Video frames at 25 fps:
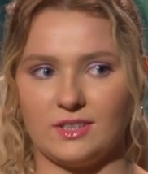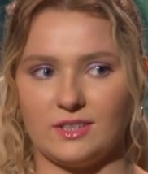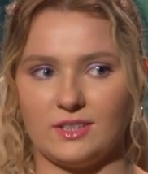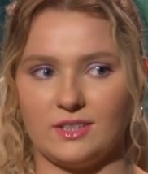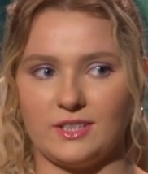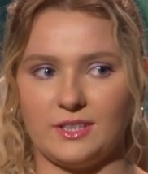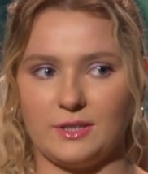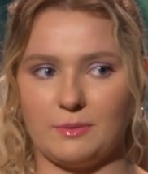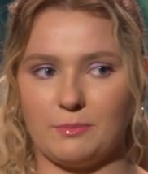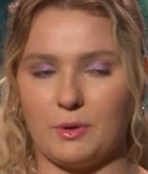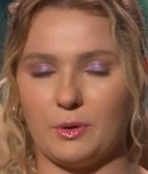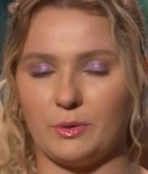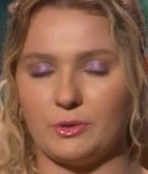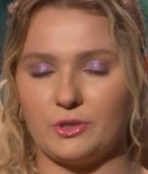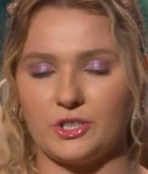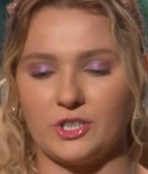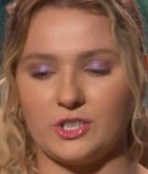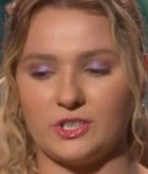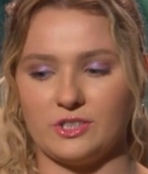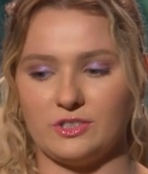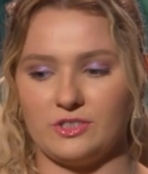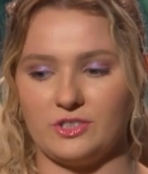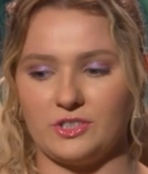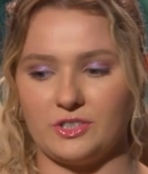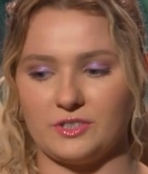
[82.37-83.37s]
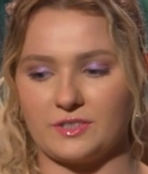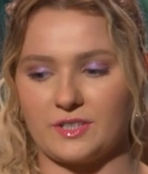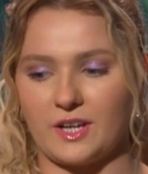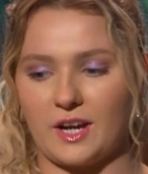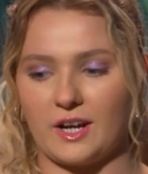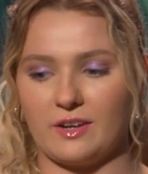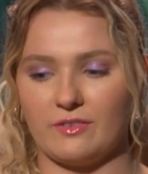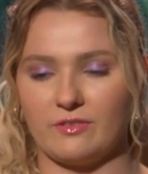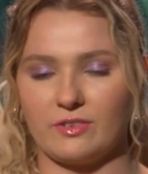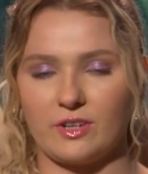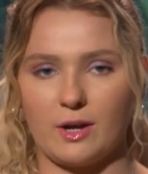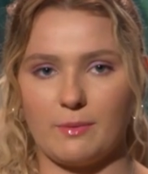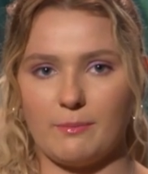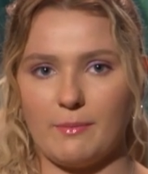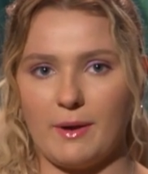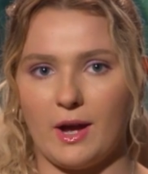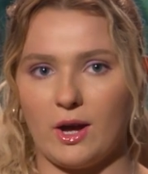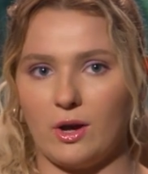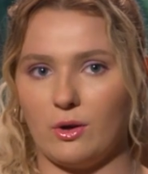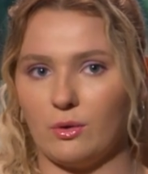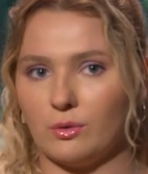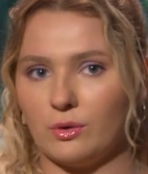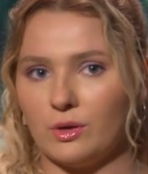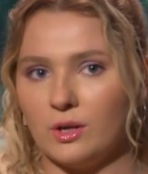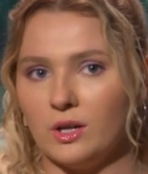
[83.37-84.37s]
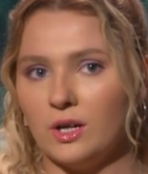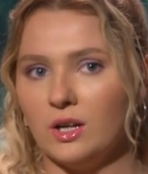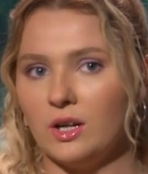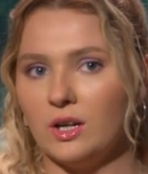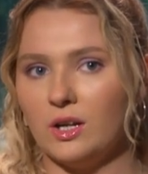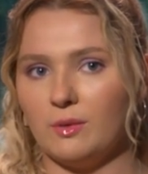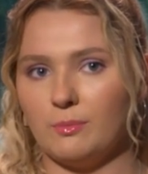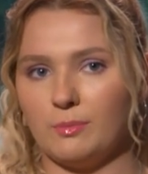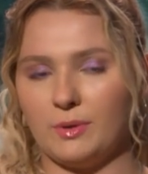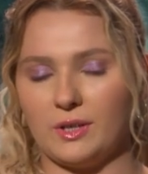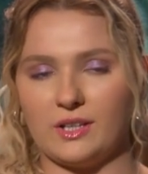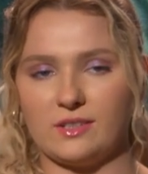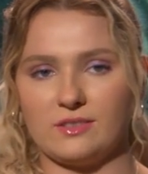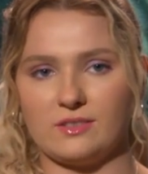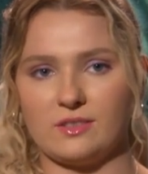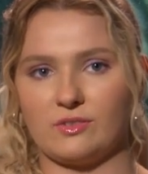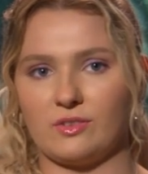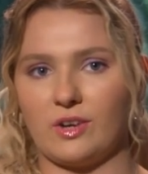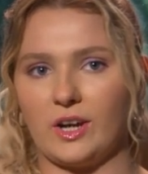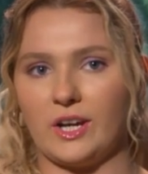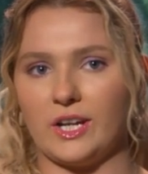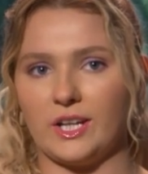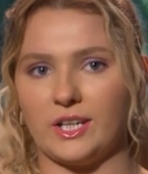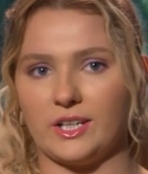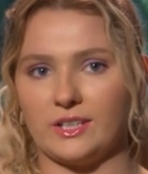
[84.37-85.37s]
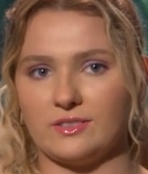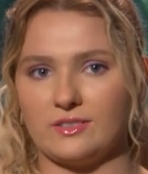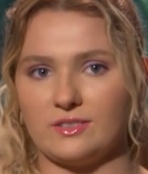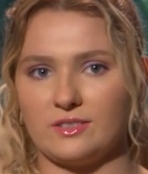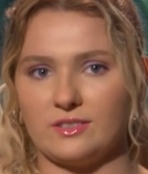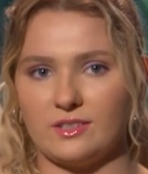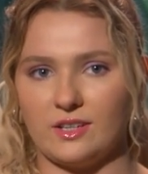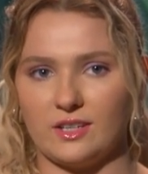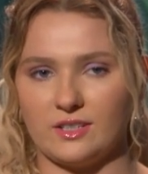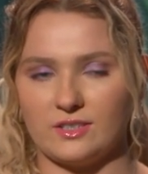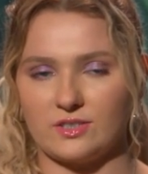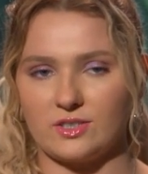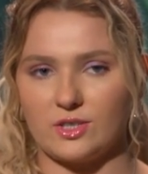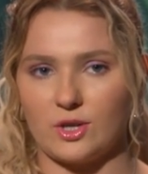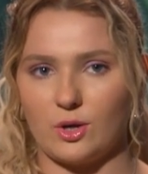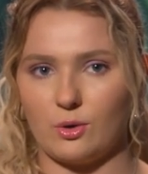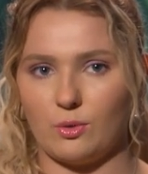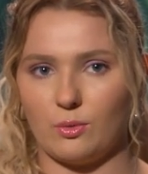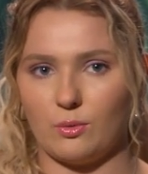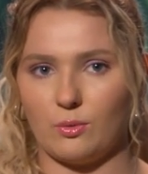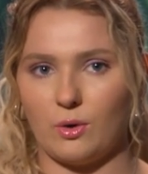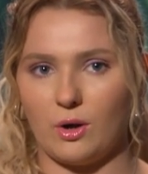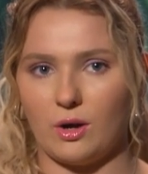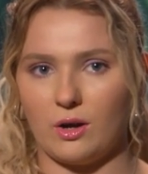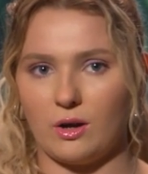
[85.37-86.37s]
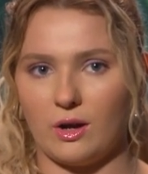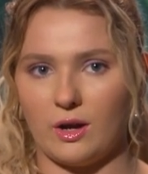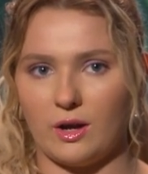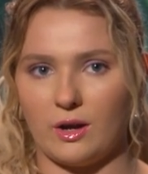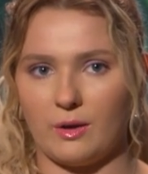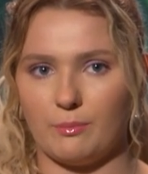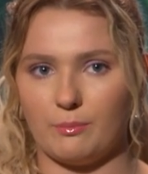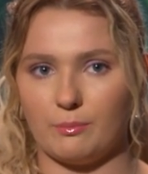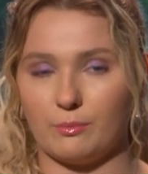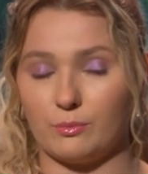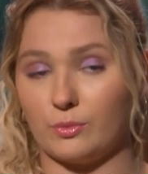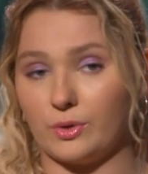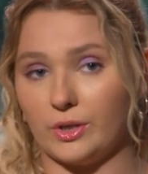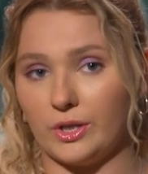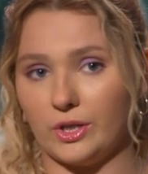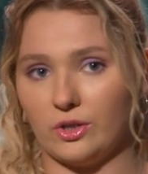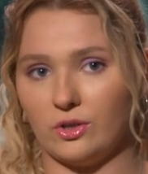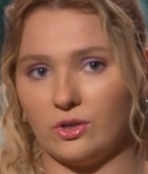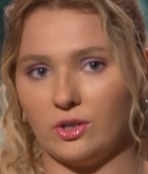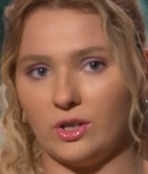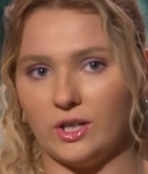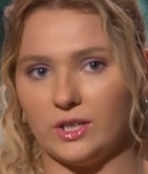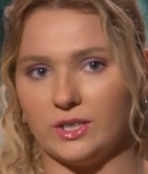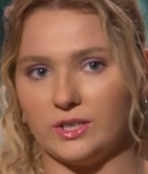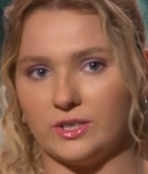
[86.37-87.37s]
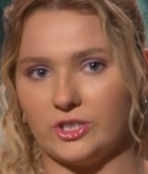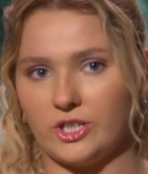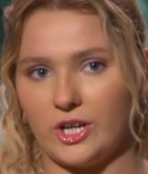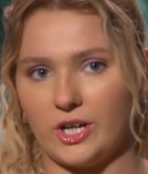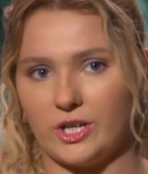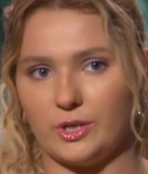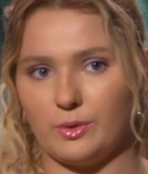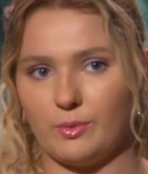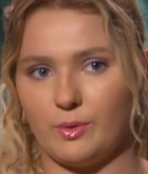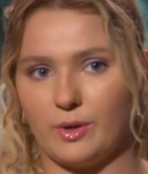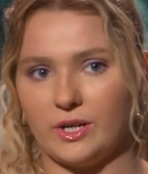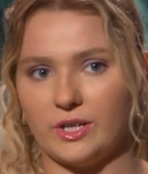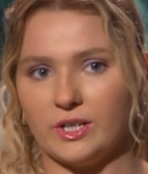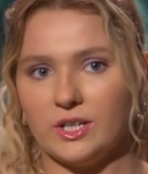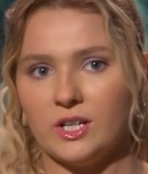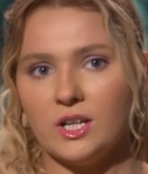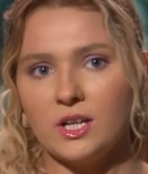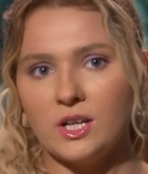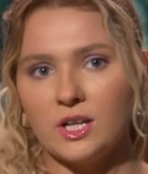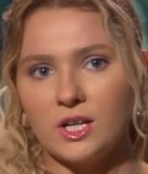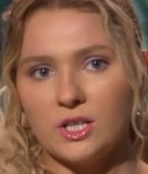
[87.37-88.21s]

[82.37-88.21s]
the emotions just kind of come out because the writing is is so um, real and genuine.